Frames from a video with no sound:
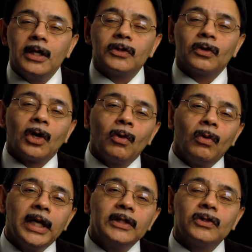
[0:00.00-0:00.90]
to
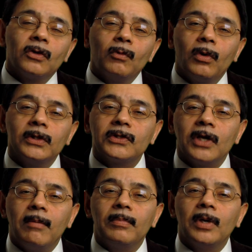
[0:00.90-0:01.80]
roll it towards
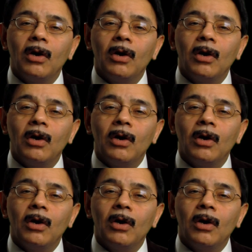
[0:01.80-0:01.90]
some